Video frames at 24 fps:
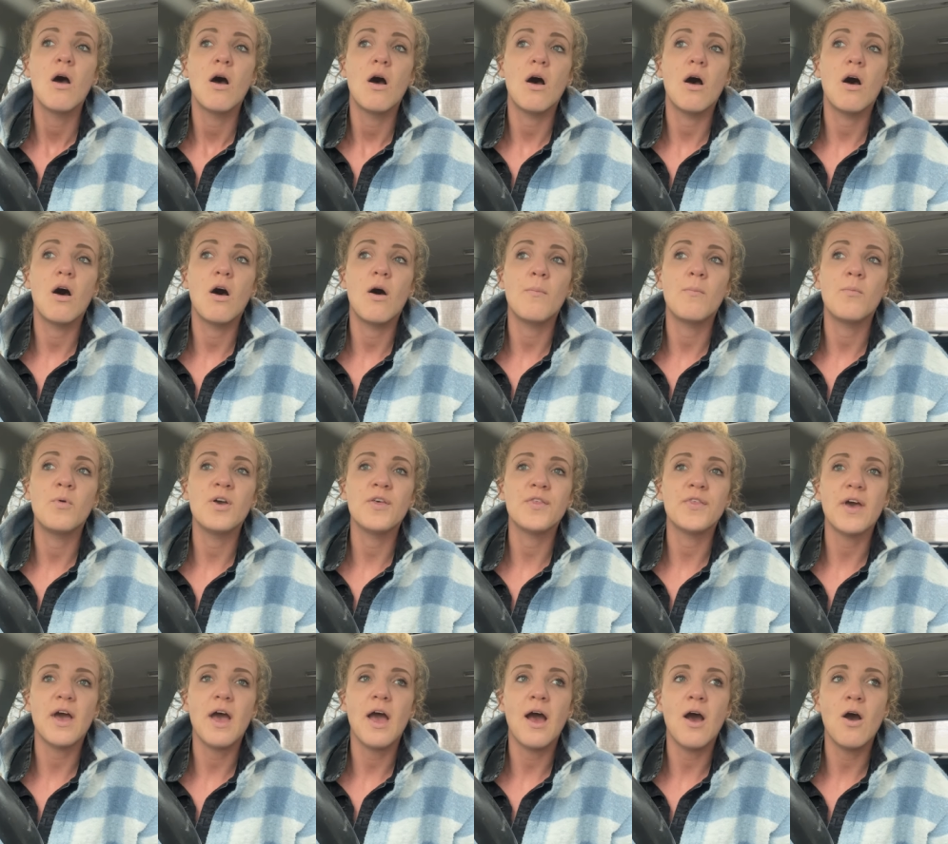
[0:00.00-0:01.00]
um,
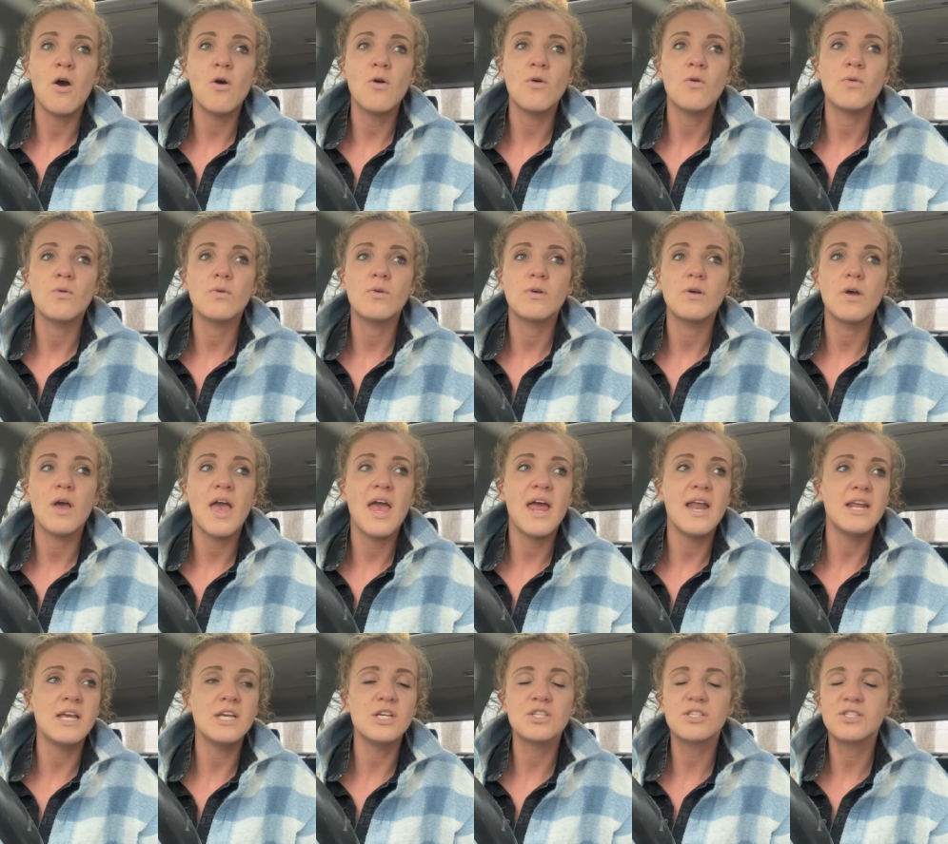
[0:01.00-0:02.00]
without
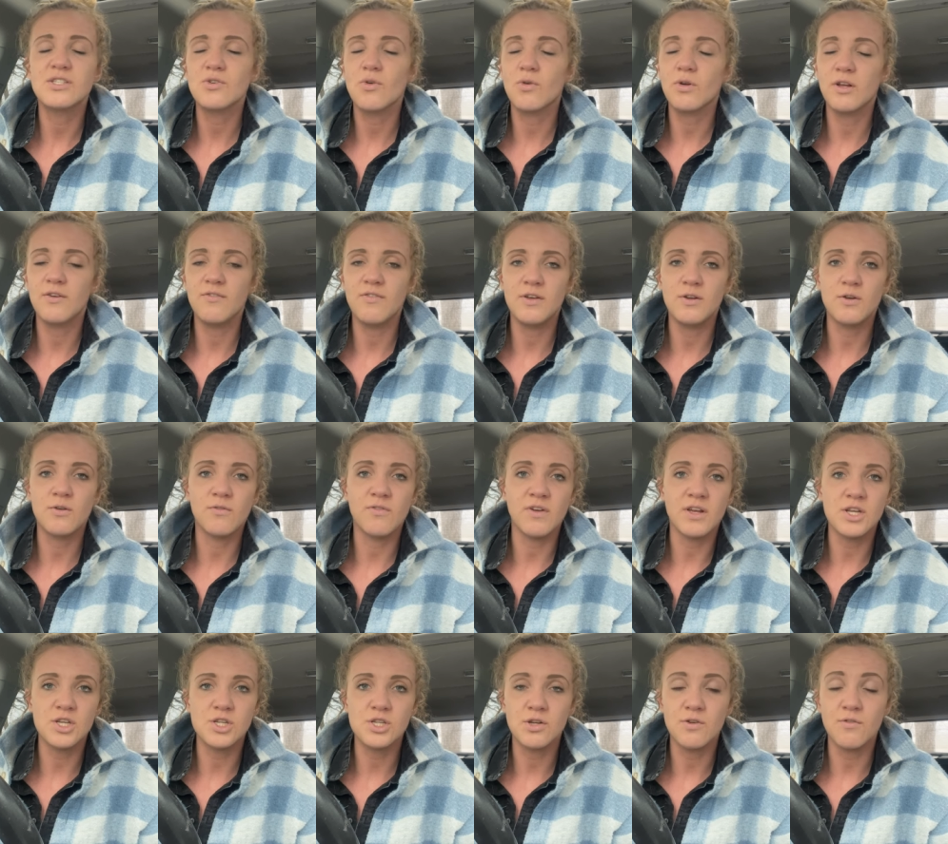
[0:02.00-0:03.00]
any sort of
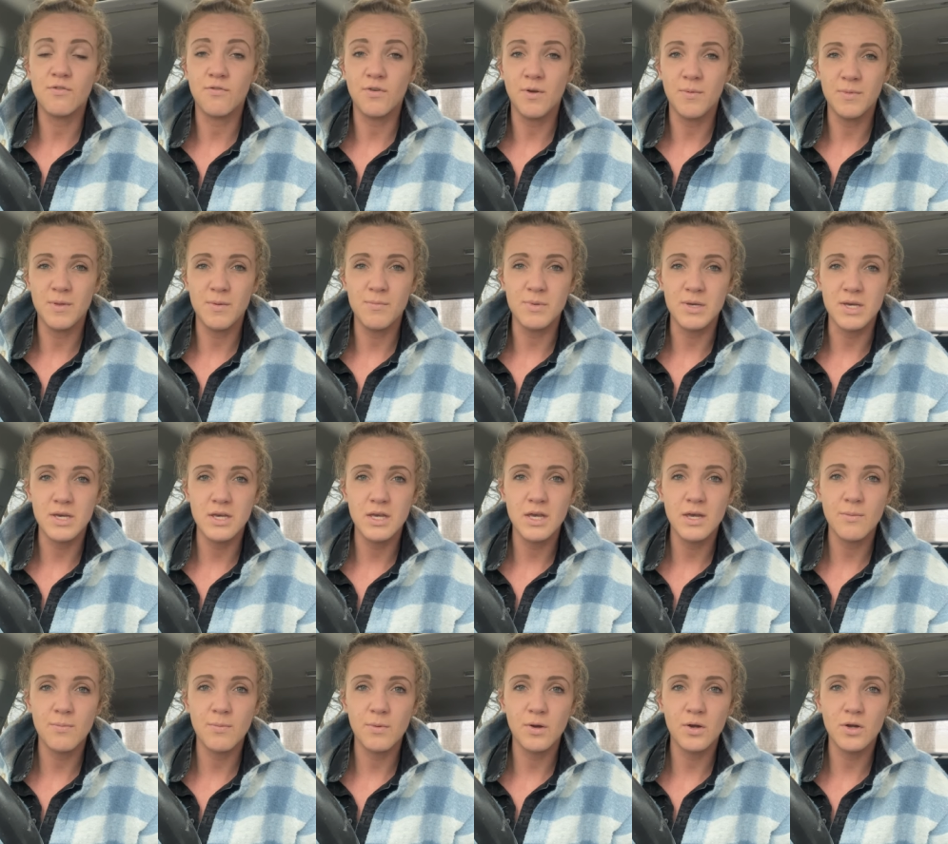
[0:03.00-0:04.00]
intervention from the
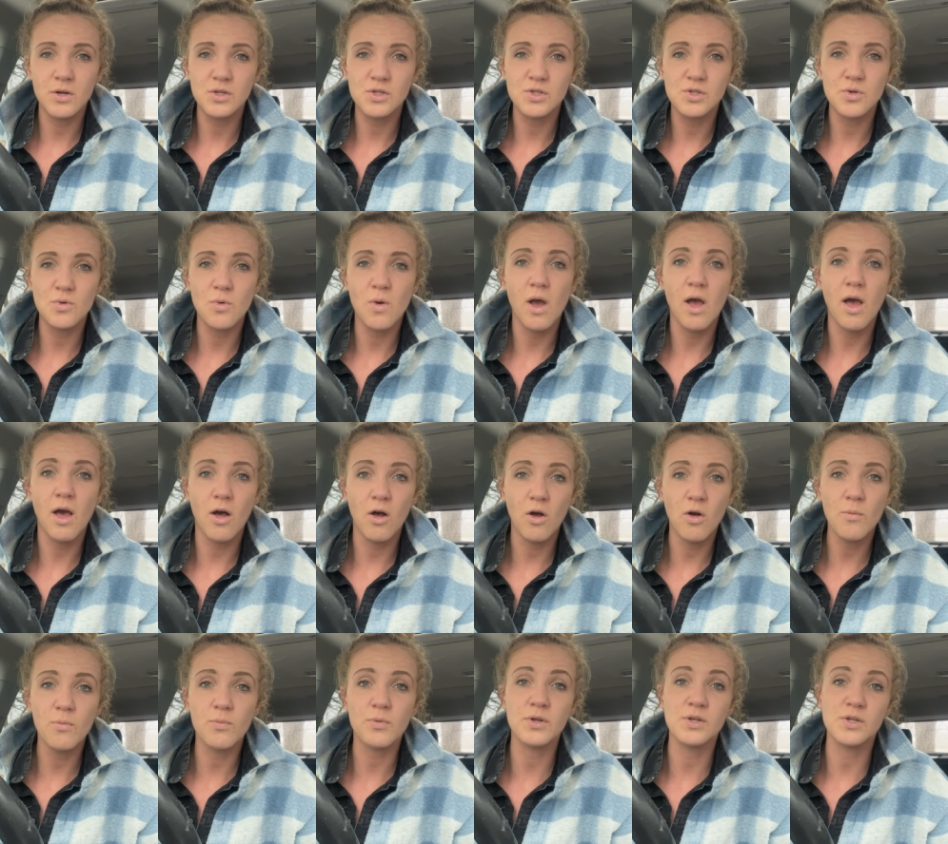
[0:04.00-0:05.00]
beekeeper to
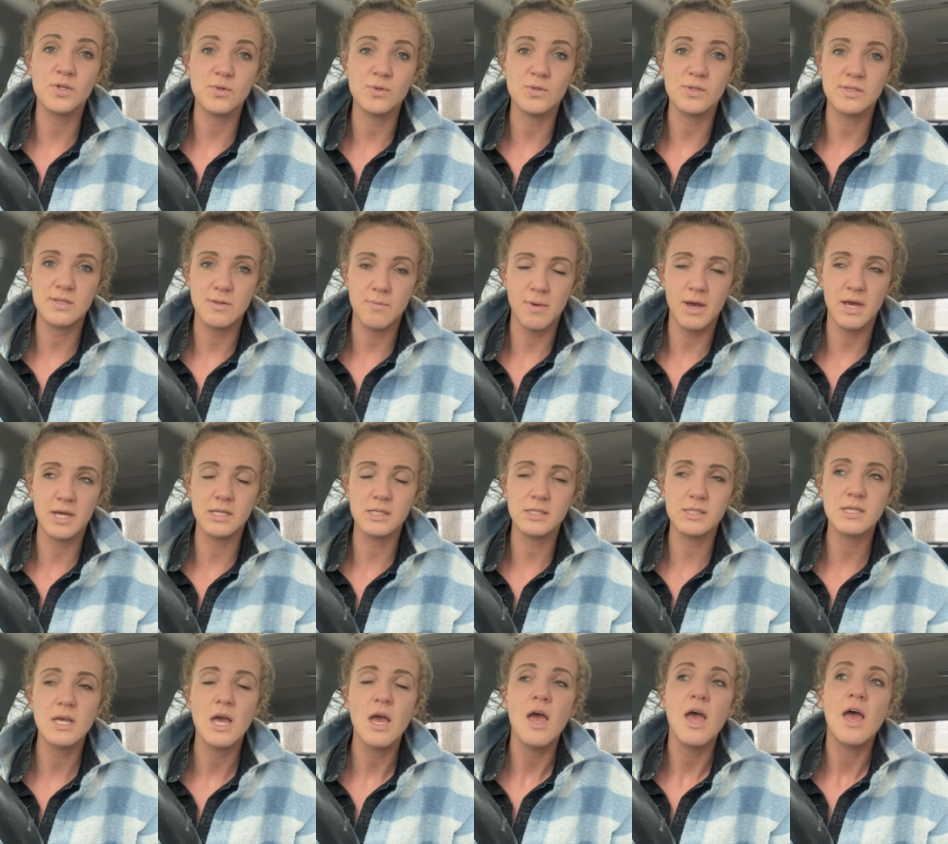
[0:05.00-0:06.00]
help reduce the
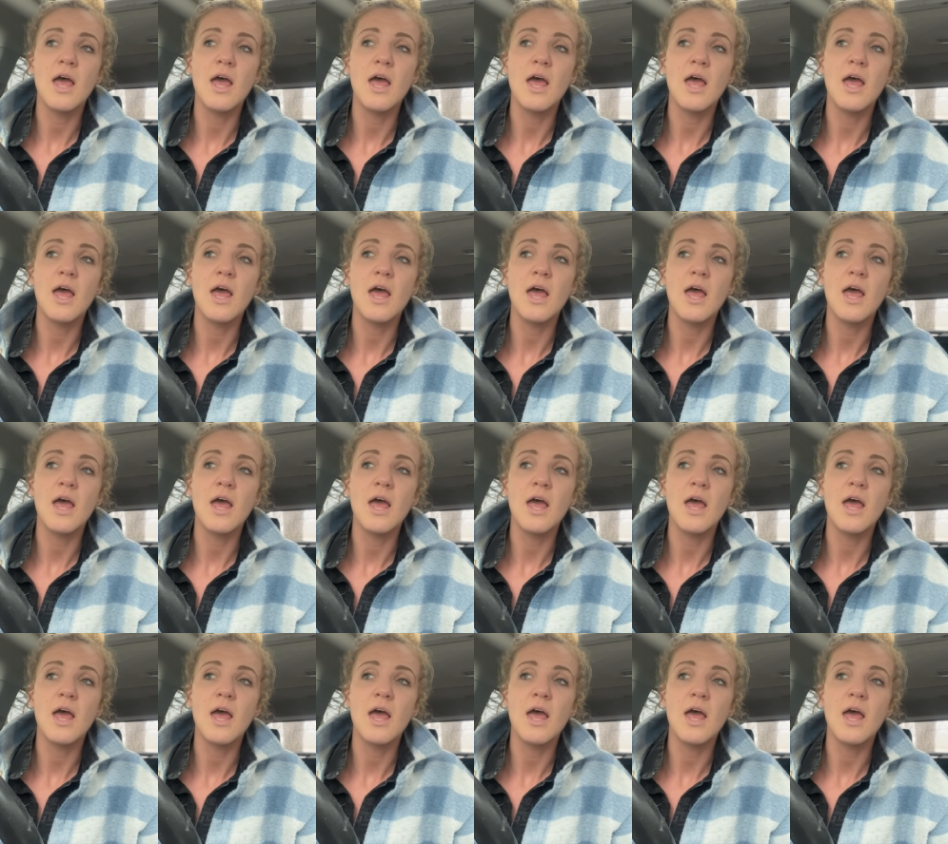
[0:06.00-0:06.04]
mites.